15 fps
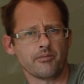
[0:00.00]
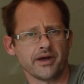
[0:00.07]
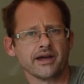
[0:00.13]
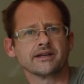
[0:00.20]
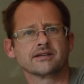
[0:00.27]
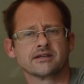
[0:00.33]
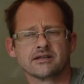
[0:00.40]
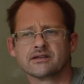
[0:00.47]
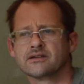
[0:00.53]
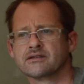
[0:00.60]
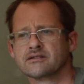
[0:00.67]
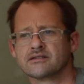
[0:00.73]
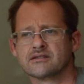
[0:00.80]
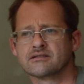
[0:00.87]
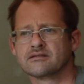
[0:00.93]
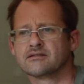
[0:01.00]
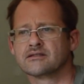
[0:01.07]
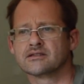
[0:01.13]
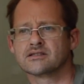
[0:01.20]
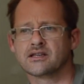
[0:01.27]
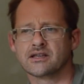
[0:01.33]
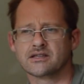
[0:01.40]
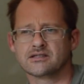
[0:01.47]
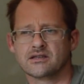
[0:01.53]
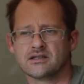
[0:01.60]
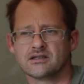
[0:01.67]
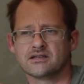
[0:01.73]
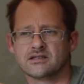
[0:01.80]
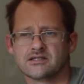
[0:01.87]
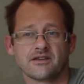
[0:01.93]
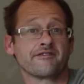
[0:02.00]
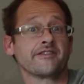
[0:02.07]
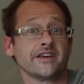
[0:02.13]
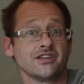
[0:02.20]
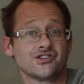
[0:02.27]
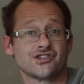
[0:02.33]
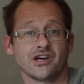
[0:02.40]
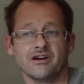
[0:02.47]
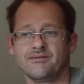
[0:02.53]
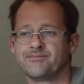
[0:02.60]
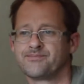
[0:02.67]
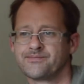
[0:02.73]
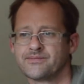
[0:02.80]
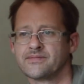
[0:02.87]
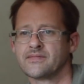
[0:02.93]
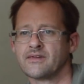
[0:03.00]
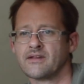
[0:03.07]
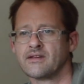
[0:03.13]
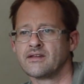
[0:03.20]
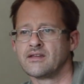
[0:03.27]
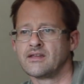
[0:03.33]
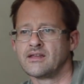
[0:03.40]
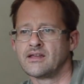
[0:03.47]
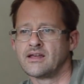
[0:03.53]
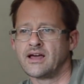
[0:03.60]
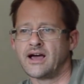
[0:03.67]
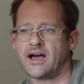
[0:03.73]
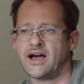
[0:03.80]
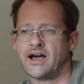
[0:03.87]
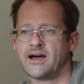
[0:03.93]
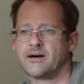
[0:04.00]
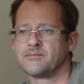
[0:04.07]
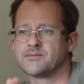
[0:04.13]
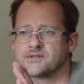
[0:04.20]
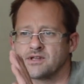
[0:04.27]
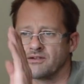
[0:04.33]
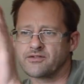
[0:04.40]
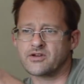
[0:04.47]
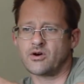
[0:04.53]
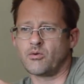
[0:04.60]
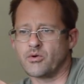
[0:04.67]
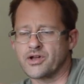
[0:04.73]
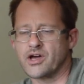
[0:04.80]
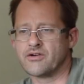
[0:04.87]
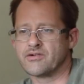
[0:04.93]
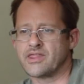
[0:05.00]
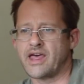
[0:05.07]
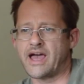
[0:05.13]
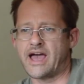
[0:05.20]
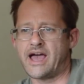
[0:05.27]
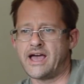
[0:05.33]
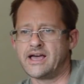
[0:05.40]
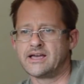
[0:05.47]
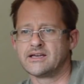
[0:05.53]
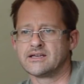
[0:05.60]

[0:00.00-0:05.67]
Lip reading: bit, so it's a feature. So I've got one over there,